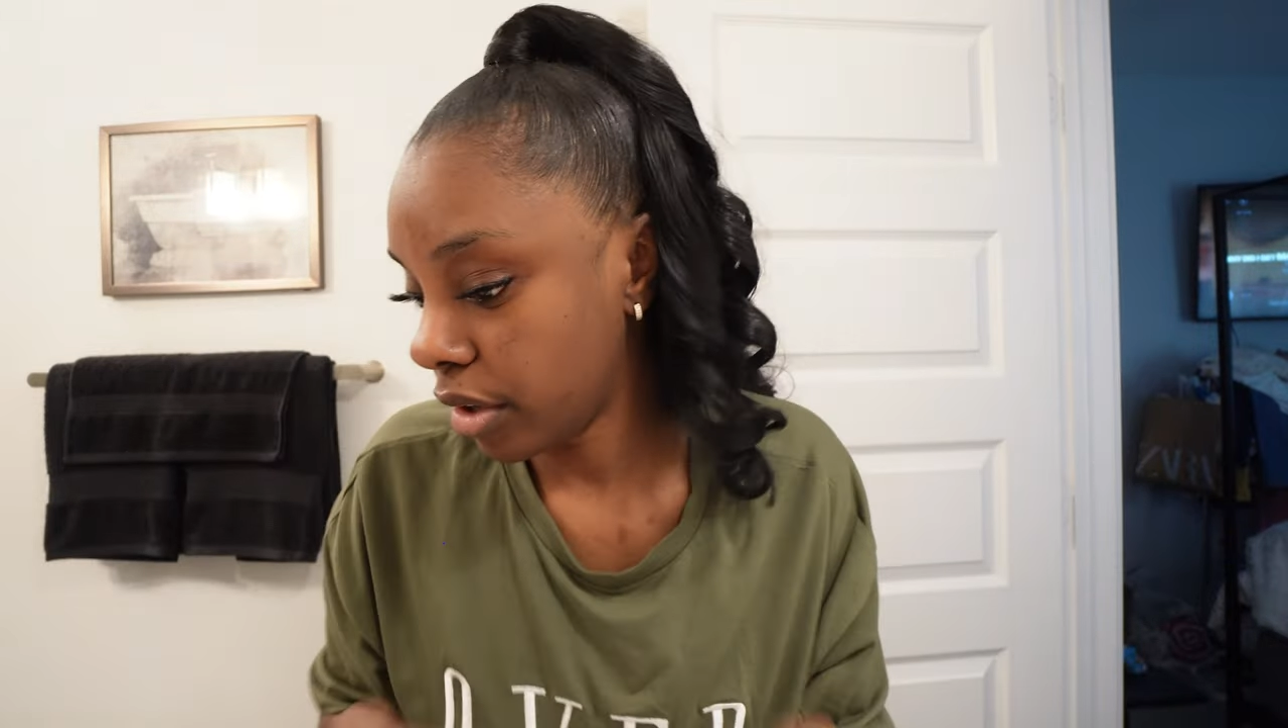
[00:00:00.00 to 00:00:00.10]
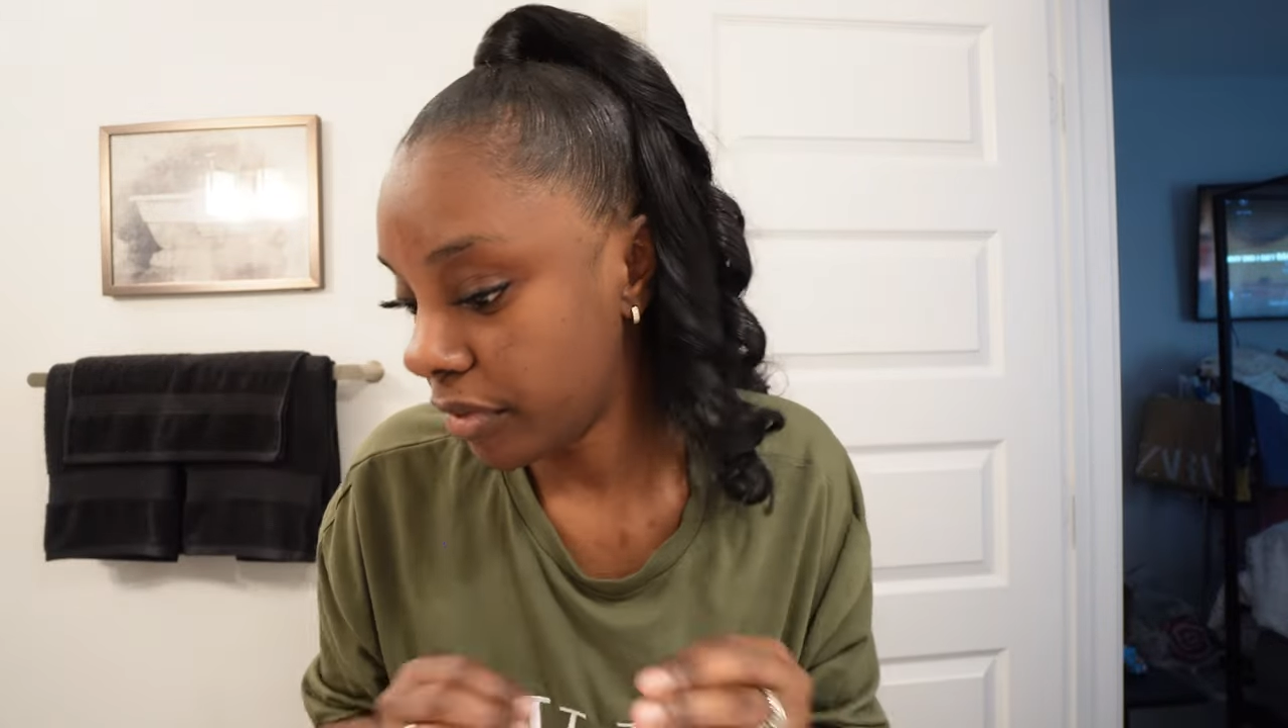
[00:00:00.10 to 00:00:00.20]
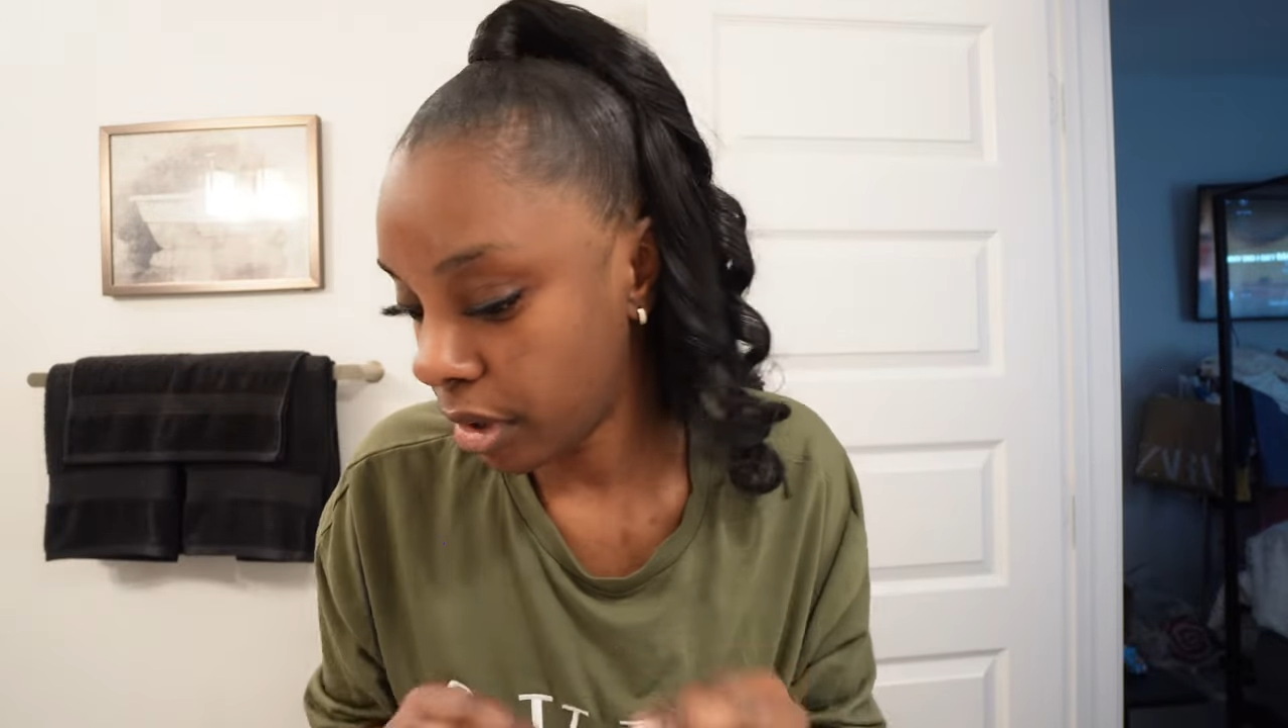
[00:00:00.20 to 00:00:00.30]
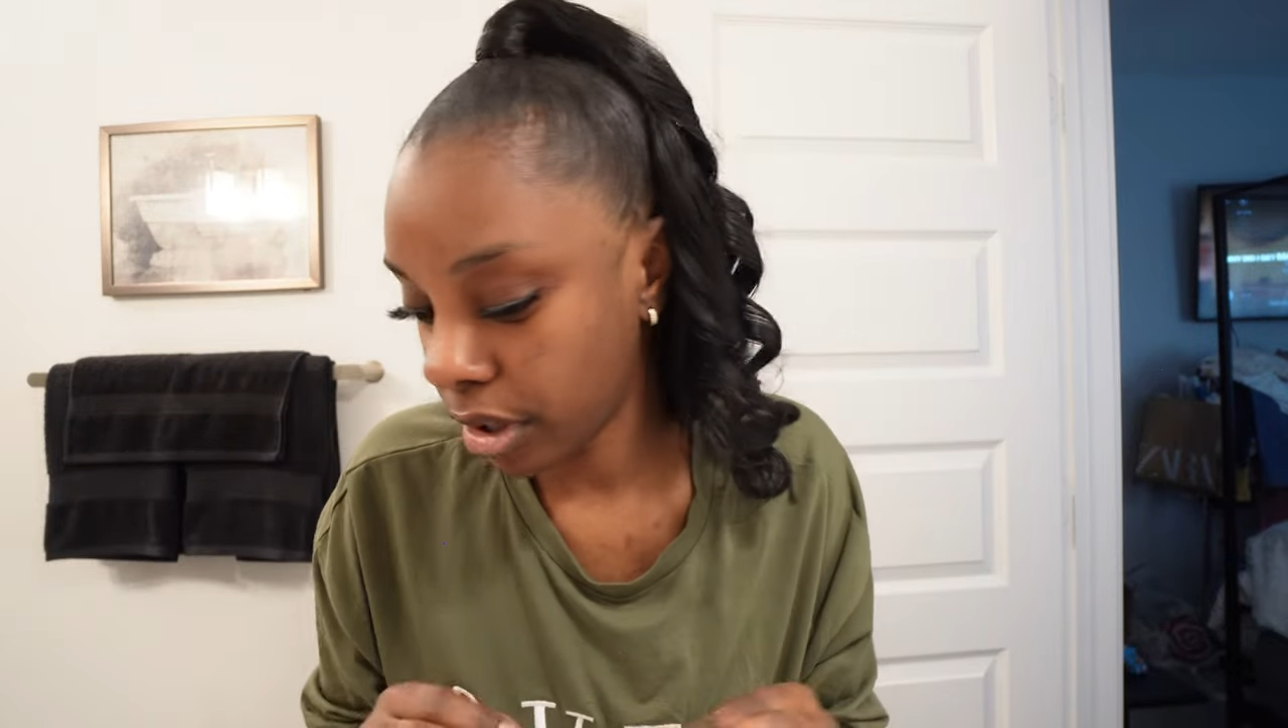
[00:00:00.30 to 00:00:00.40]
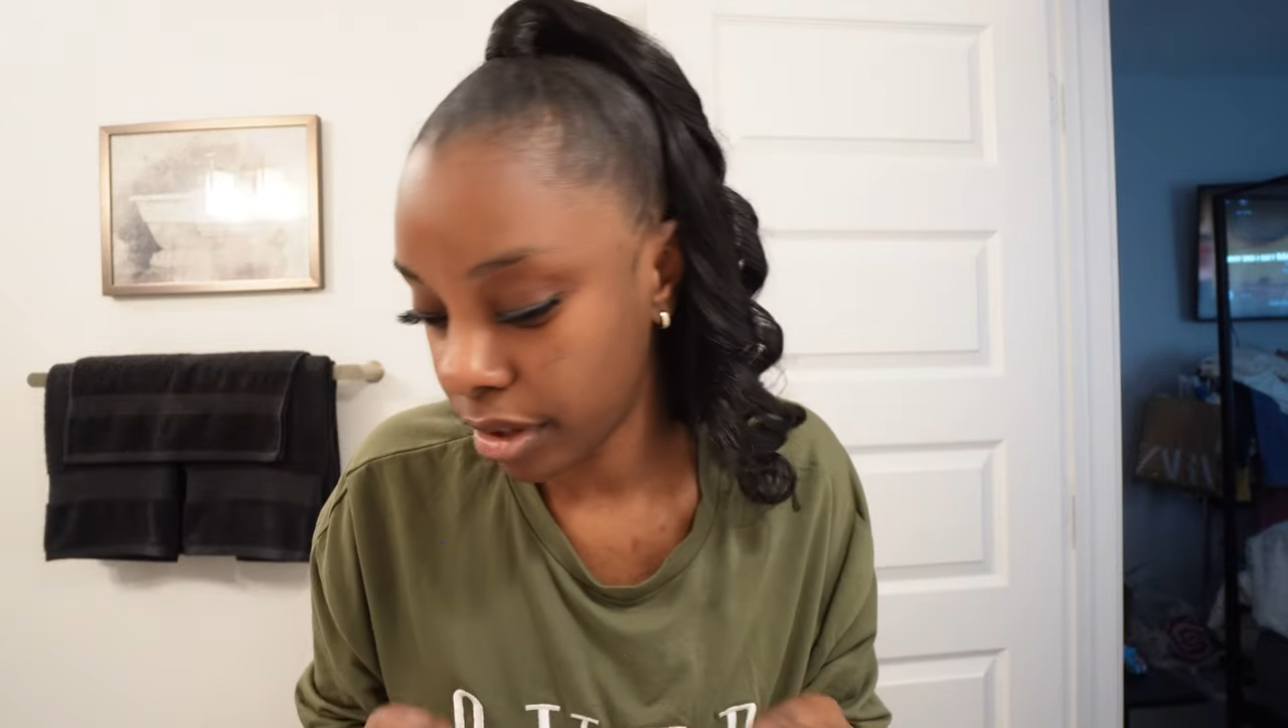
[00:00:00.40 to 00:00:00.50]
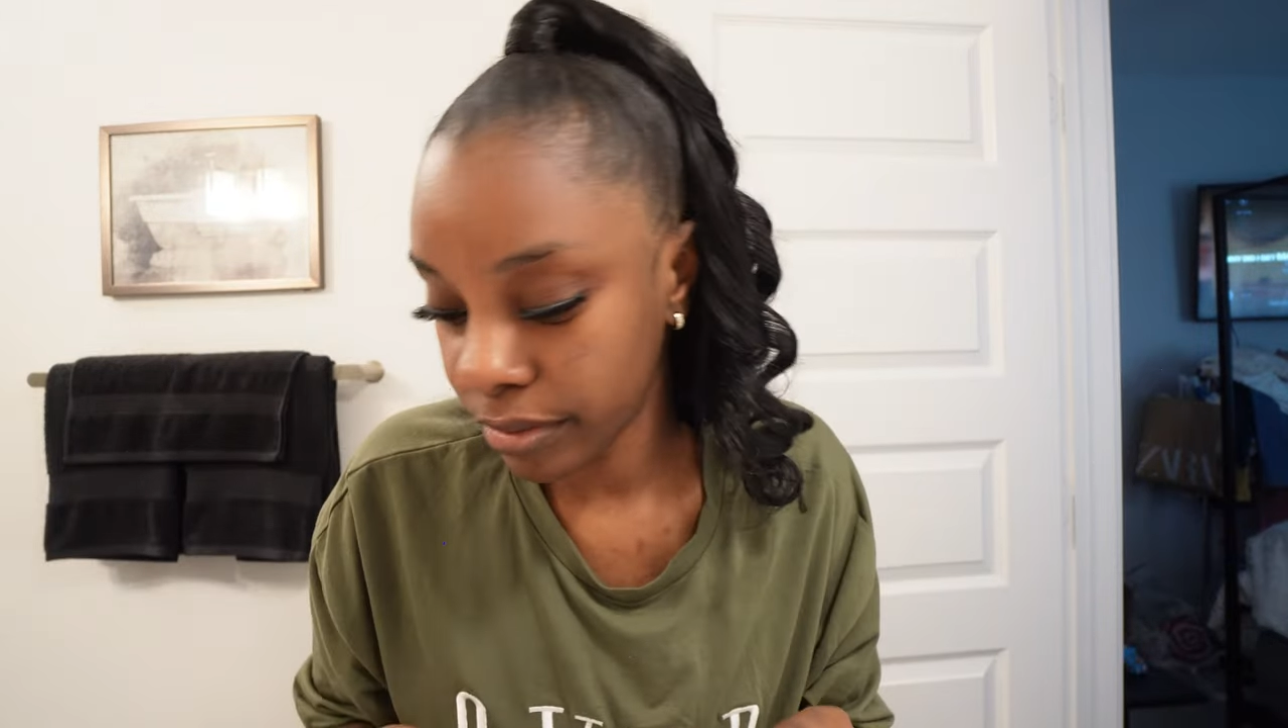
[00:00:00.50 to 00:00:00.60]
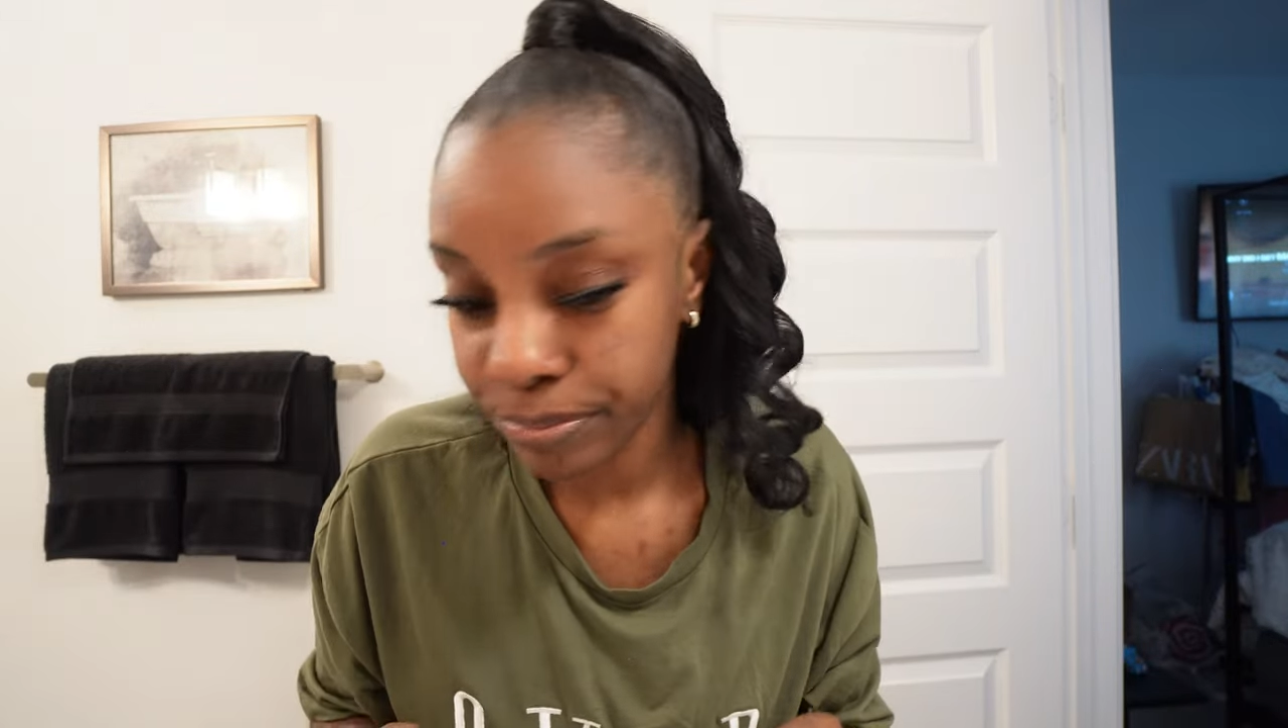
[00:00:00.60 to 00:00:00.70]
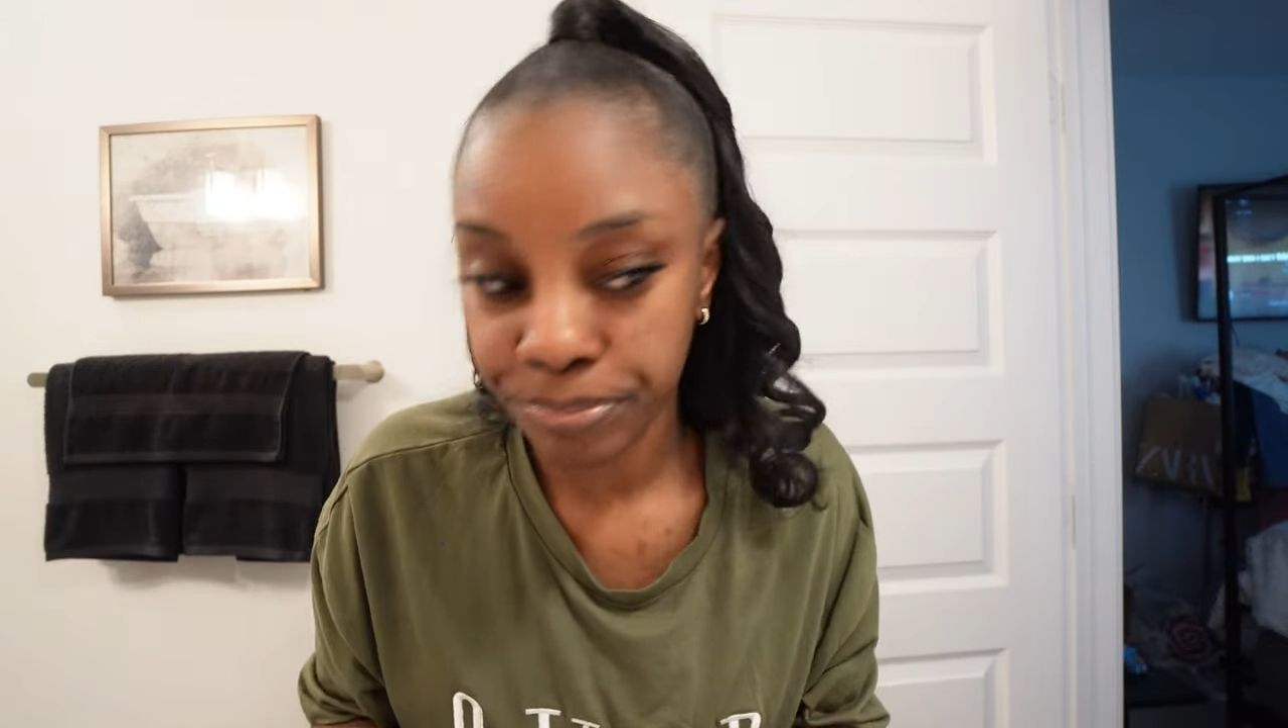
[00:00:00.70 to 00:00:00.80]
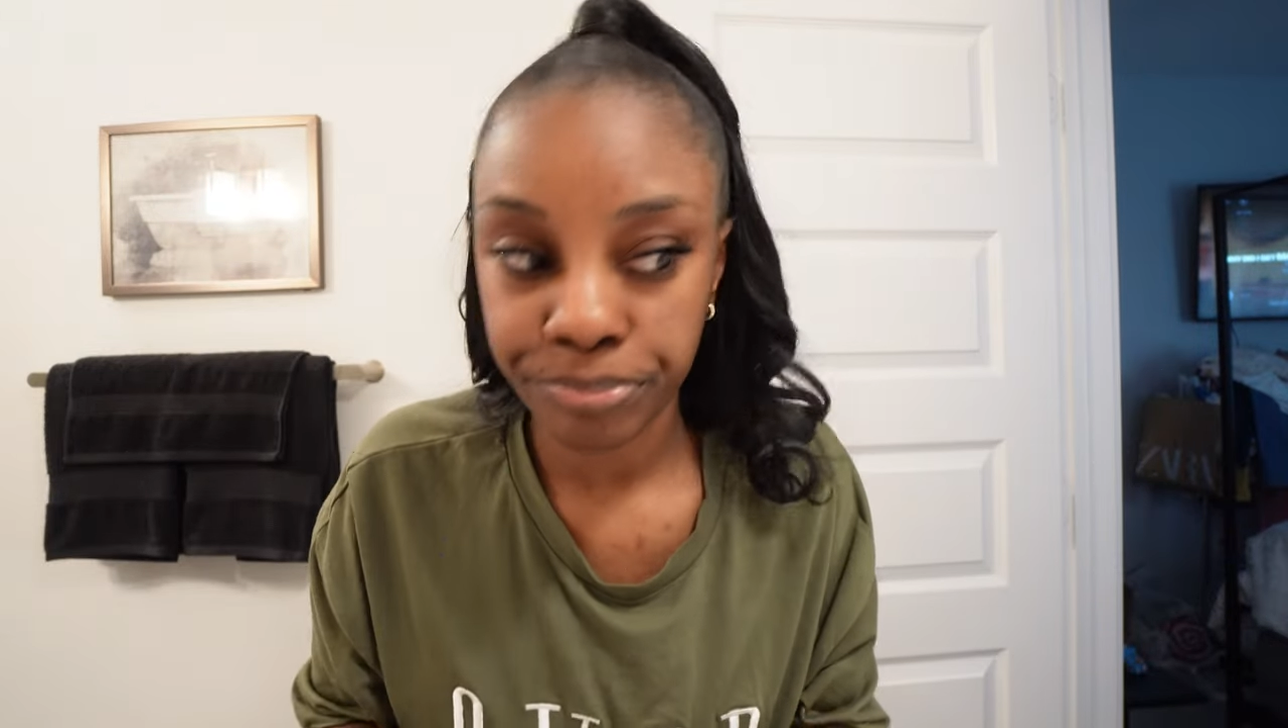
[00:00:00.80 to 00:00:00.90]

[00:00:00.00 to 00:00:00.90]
a photo,